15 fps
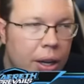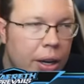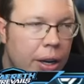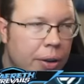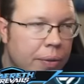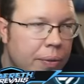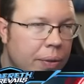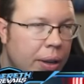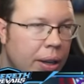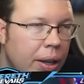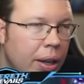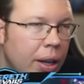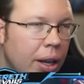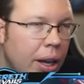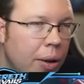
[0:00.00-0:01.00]
you know,
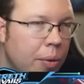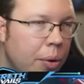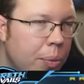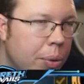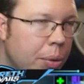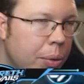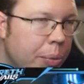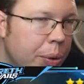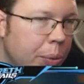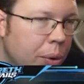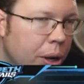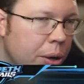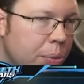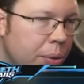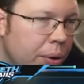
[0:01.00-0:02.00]
we probably
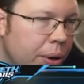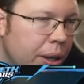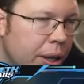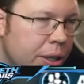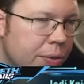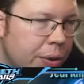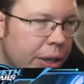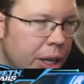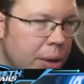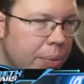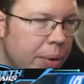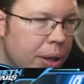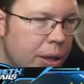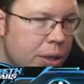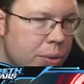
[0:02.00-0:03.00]
want more relics for
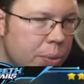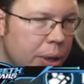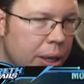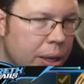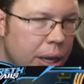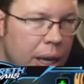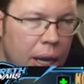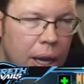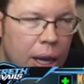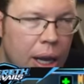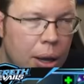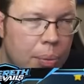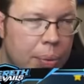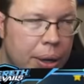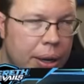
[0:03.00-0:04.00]
them as well.
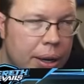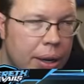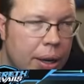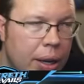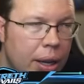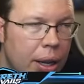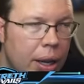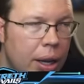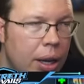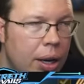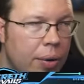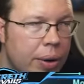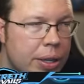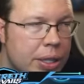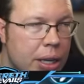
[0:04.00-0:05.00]
But
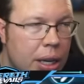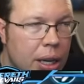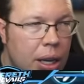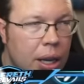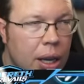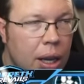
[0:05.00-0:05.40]
anyways,